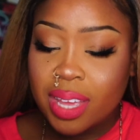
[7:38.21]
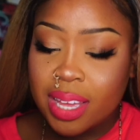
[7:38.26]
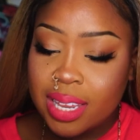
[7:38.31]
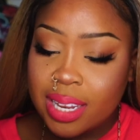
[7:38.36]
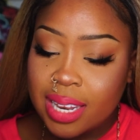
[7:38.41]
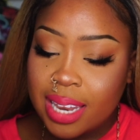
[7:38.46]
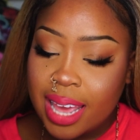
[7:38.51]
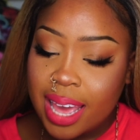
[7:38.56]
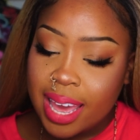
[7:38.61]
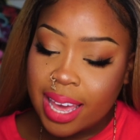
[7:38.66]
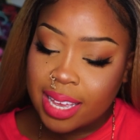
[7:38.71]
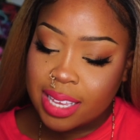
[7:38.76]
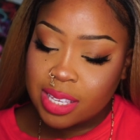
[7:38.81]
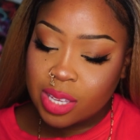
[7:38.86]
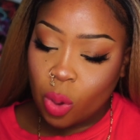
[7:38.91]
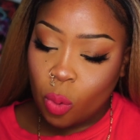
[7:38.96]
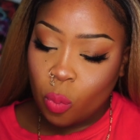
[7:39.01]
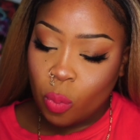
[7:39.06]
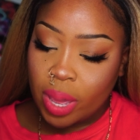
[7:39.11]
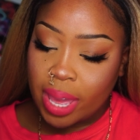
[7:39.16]
Next,
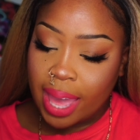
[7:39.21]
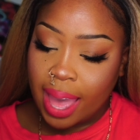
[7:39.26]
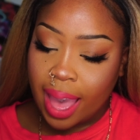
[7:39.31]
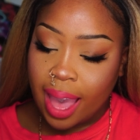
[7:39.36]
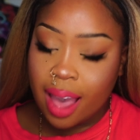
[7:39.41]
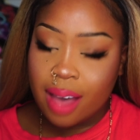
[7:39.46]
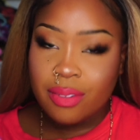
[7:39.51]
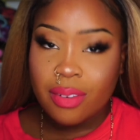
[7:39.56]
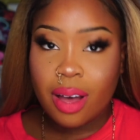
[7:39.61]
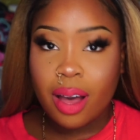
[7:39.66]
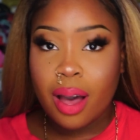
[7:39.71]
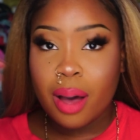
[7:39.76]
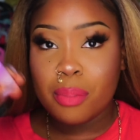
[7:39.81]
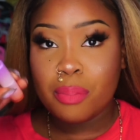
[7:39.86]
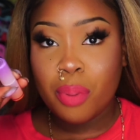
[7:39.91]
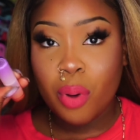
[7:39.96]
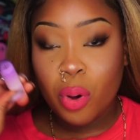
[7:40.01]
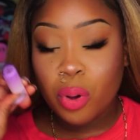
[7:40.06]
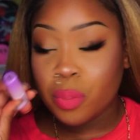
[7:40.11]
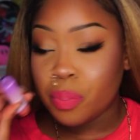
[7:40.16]
we have a
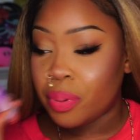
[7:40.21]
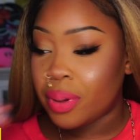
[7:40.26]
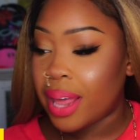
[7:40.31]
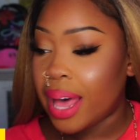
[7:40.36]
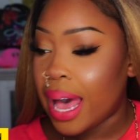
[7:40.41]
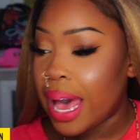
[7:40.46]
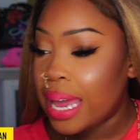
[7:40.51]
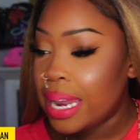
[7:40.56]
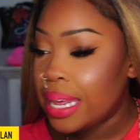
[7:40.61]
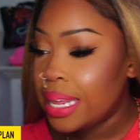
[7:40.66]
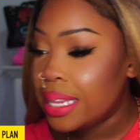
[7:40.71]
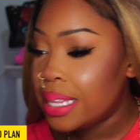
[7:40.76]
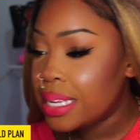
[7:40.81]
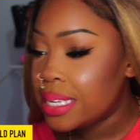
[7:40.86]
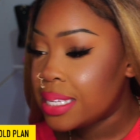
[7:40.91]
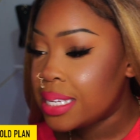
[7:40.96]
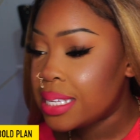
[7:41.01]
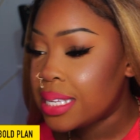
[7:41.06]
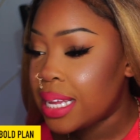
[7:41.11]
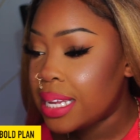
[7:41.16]
bold plan, and
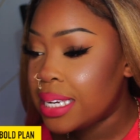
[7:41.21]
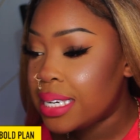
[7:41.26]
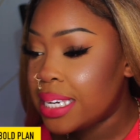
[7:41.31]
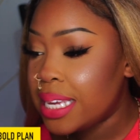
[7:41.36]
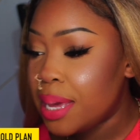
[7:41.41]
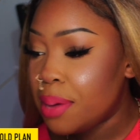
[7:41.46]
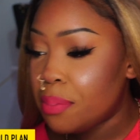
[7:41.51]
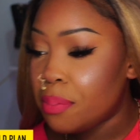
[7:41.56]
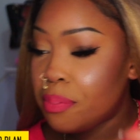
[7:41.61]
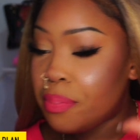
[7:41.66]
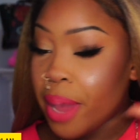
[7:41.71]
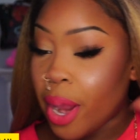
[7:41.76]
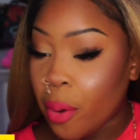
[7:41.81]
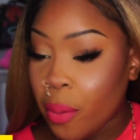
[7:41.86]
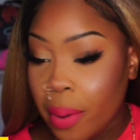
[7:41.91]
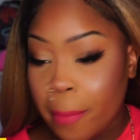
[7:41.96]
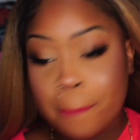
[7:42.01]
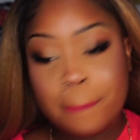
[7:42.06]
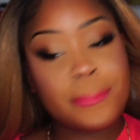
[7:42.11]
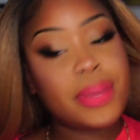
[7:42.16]
this is a deep
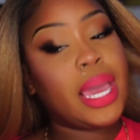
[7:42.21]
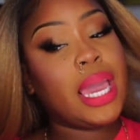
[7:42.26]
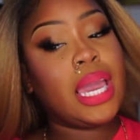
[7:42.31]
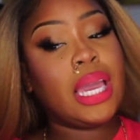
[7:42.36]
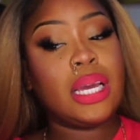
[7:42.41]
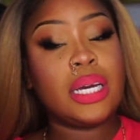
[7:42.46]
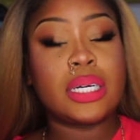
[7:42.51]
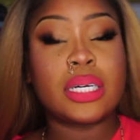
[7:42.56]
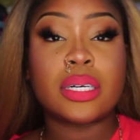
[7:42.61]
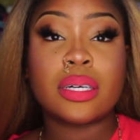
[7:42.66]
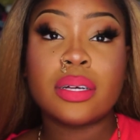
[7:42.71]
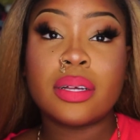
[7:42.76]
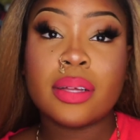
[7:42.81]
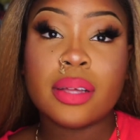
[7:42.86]
berry pink.